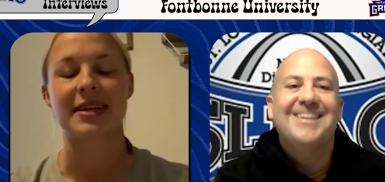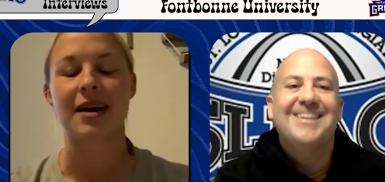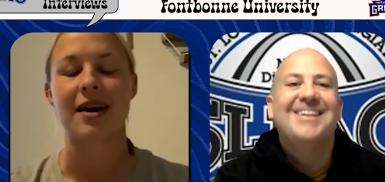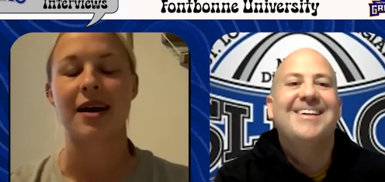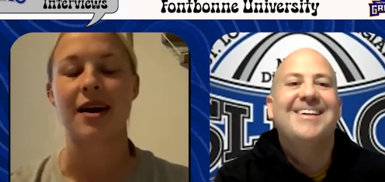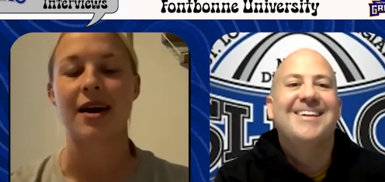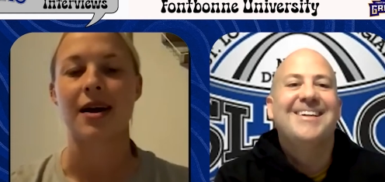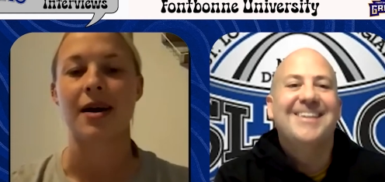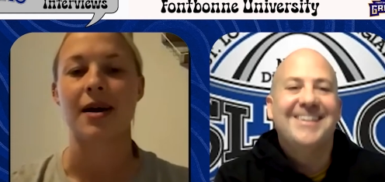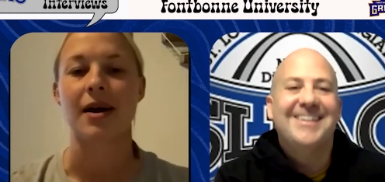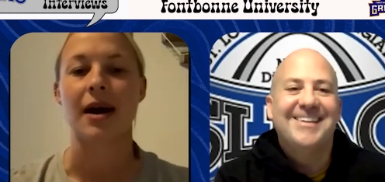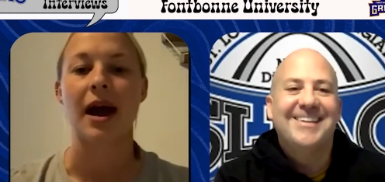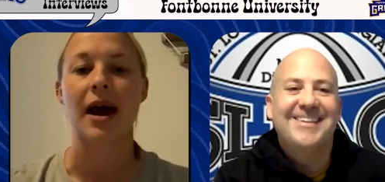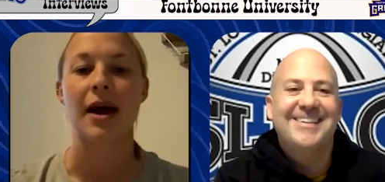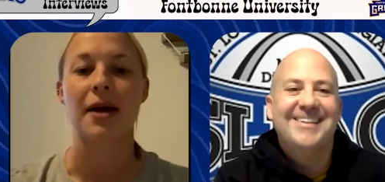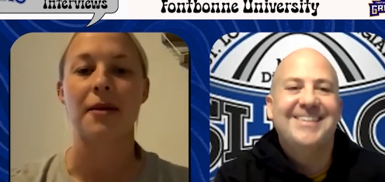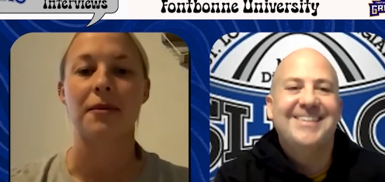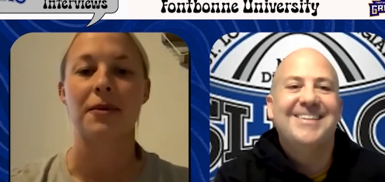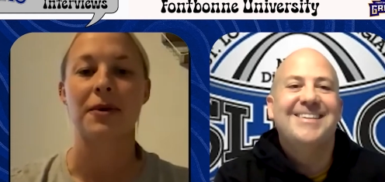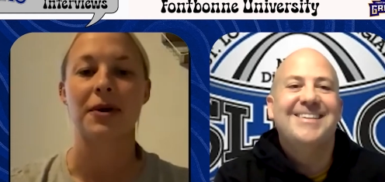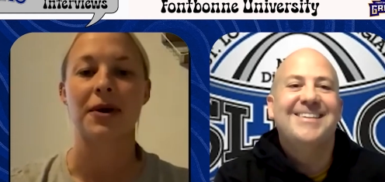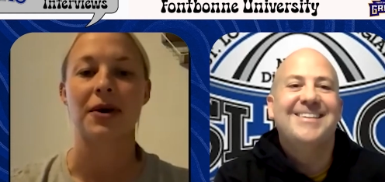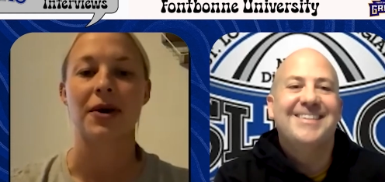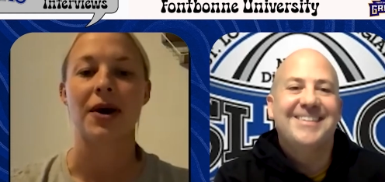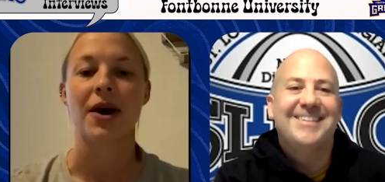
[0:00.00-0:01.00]
Speaker 1: uh, I
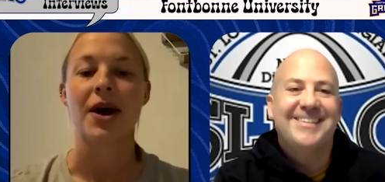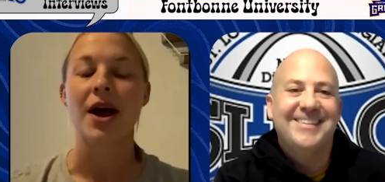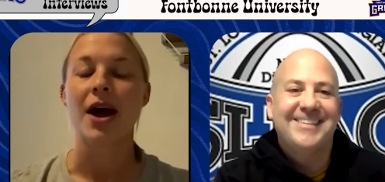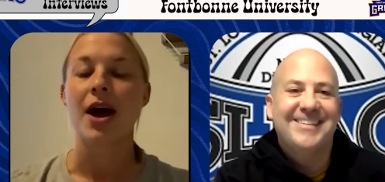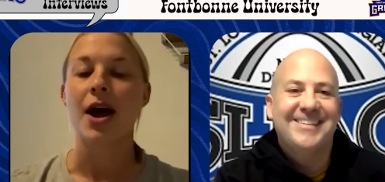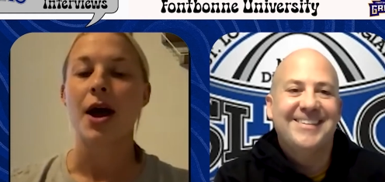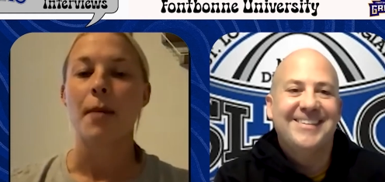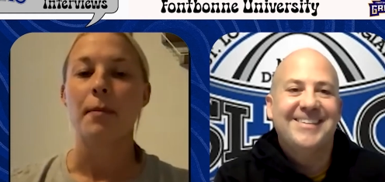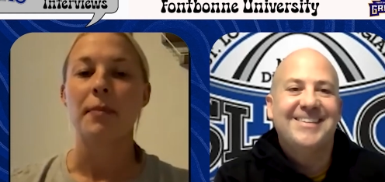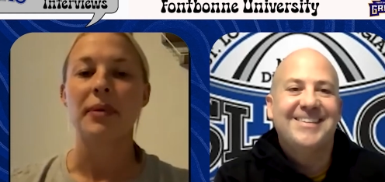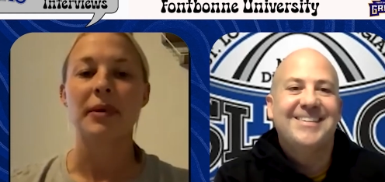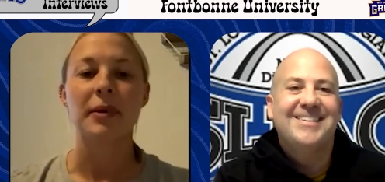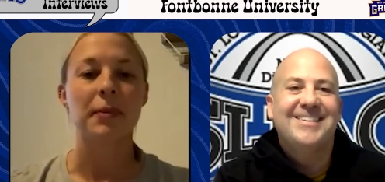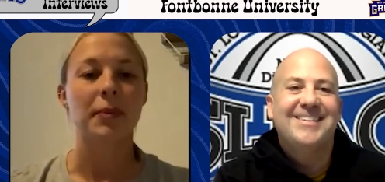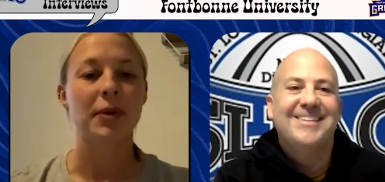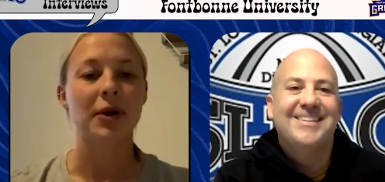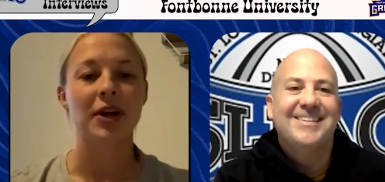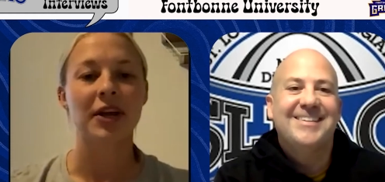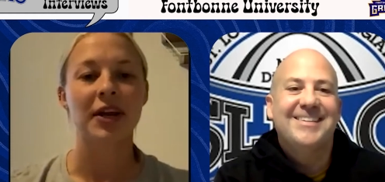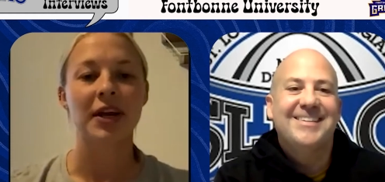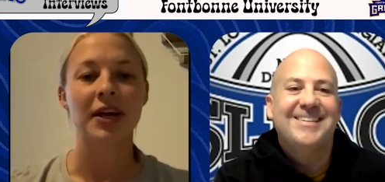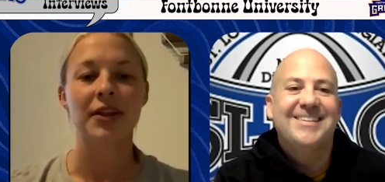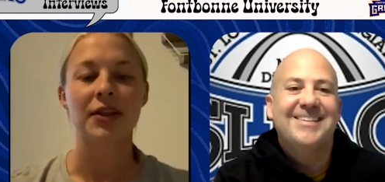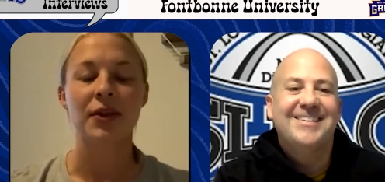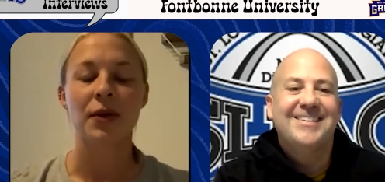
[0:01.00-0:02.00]
will be
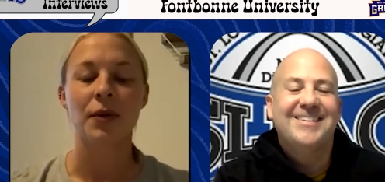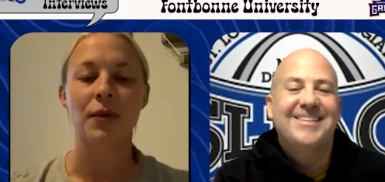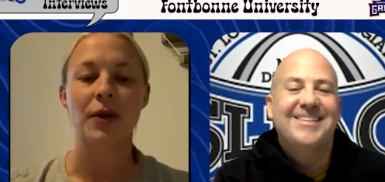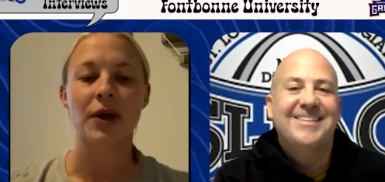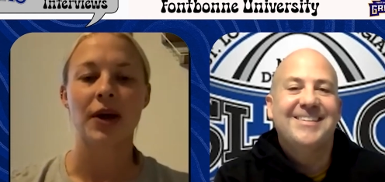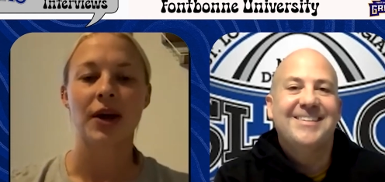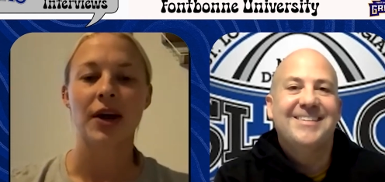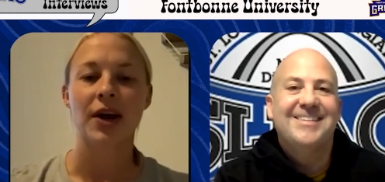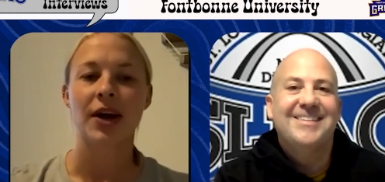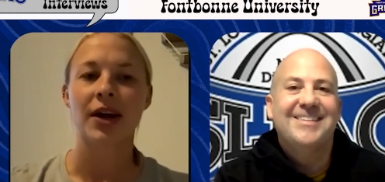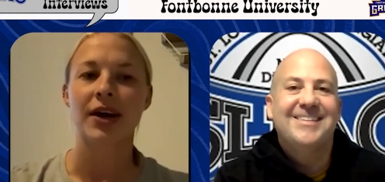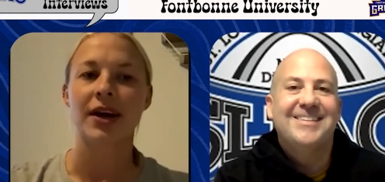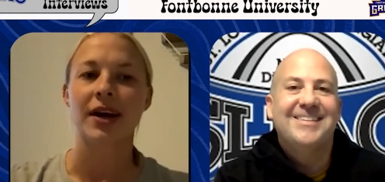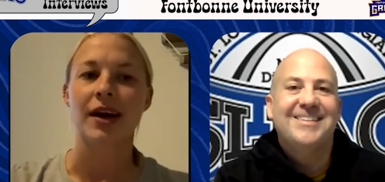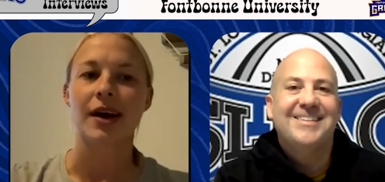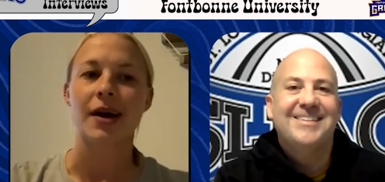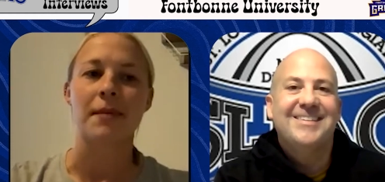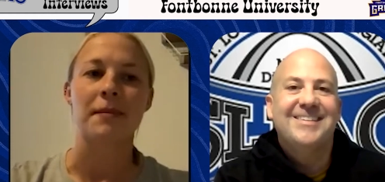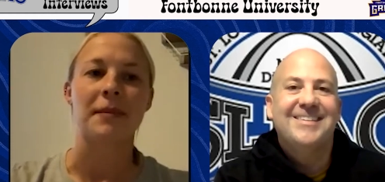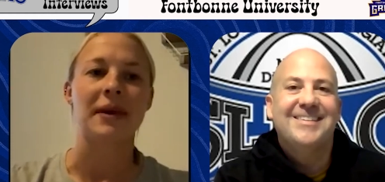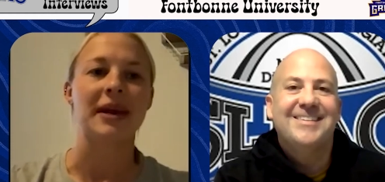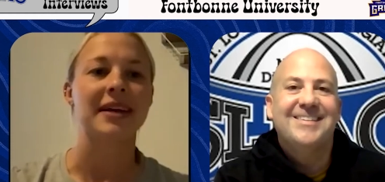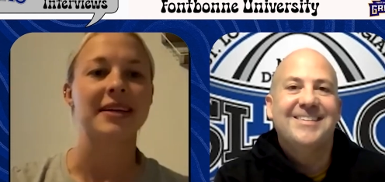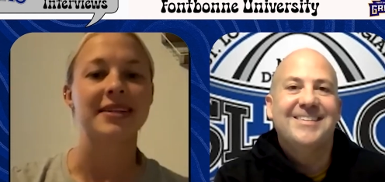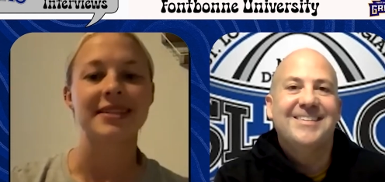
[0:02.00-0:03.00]
putting in the work, uh,
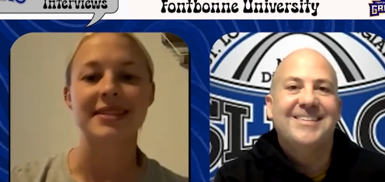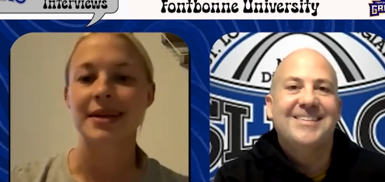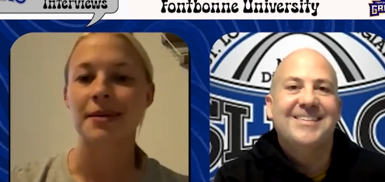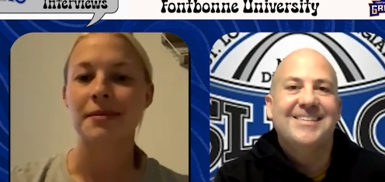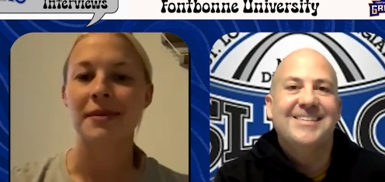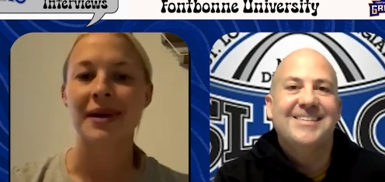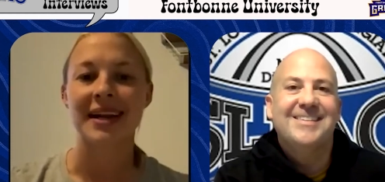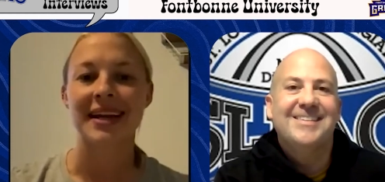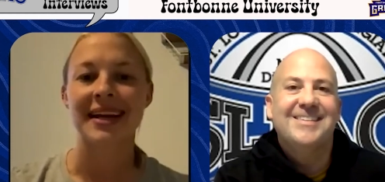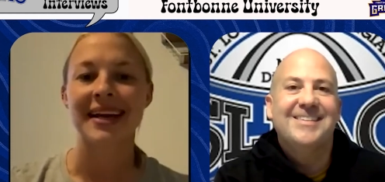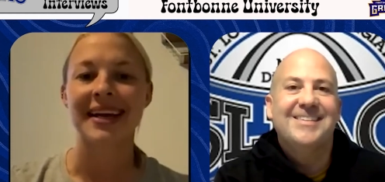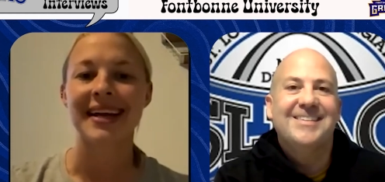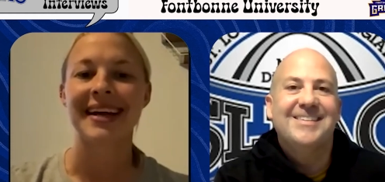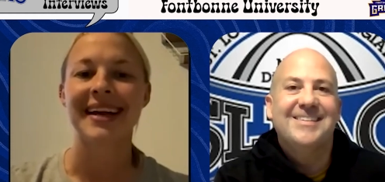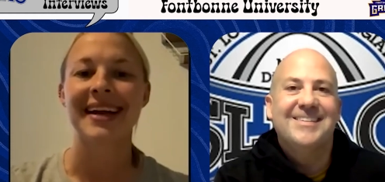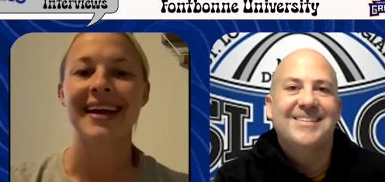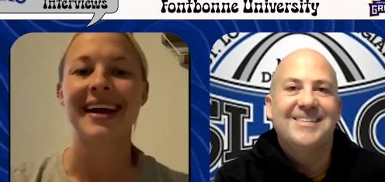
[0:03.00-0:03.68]
making some money,